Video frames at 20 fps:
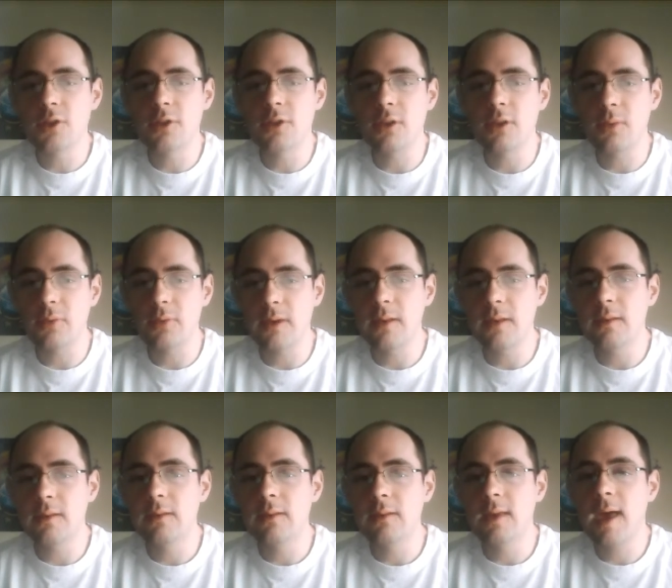just
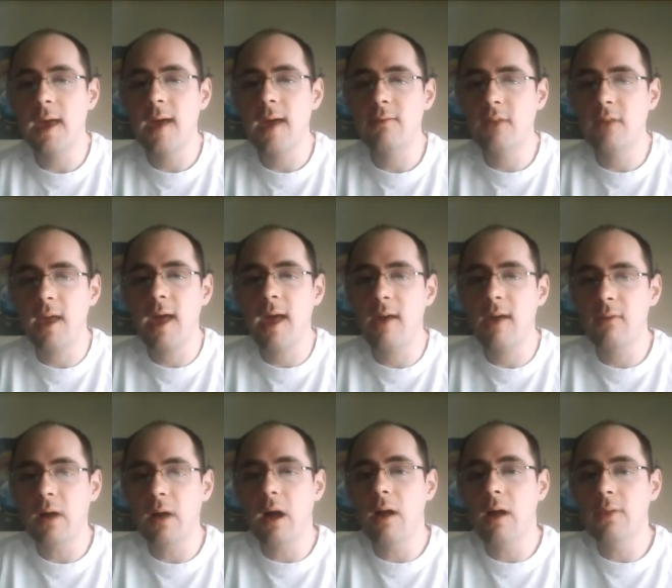something you have to
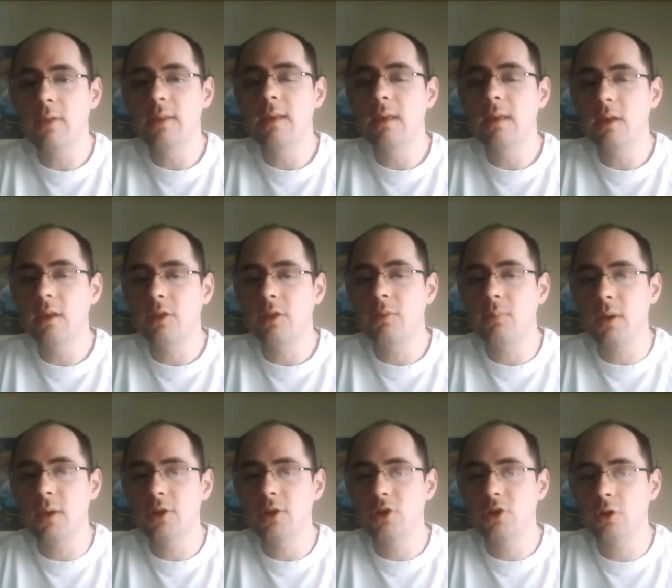have on a
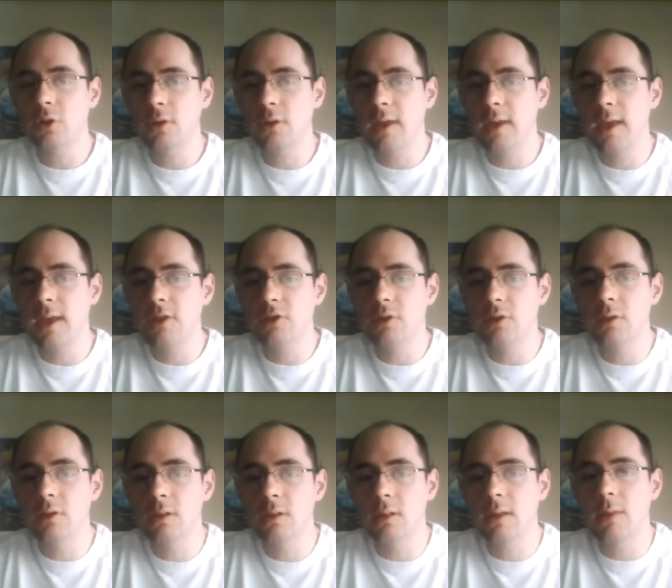special
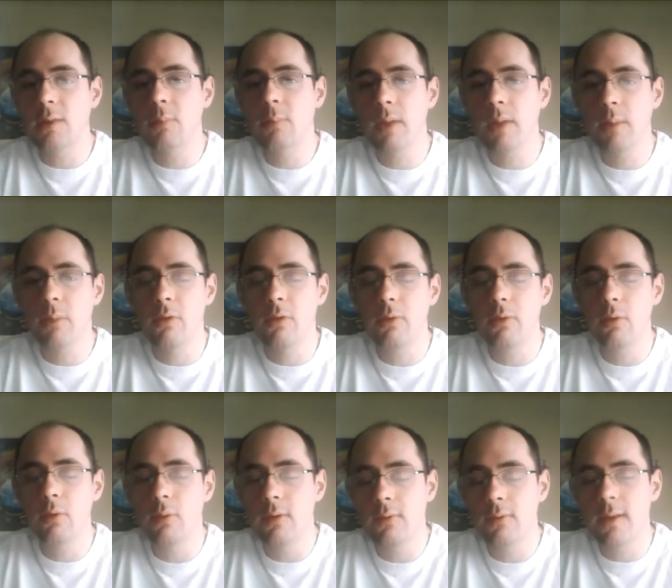occasion, like a
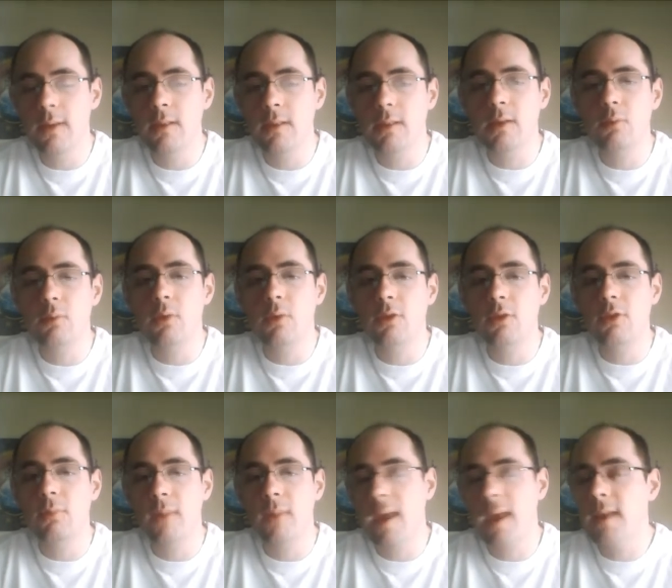pay-per-view event like
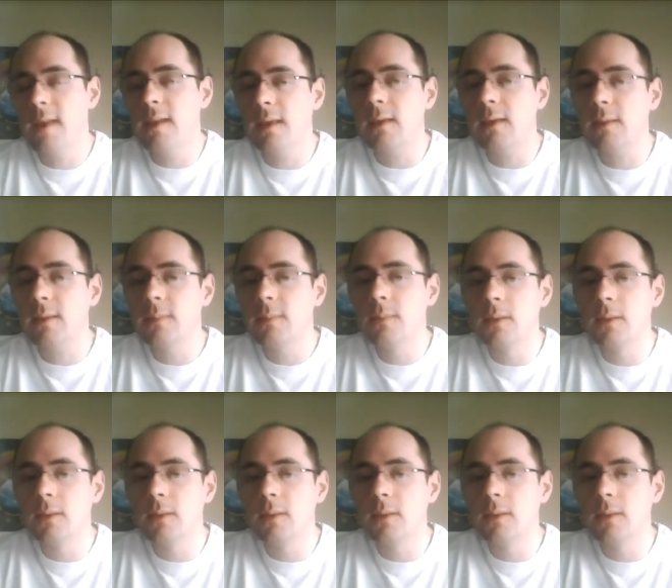WrestleMania.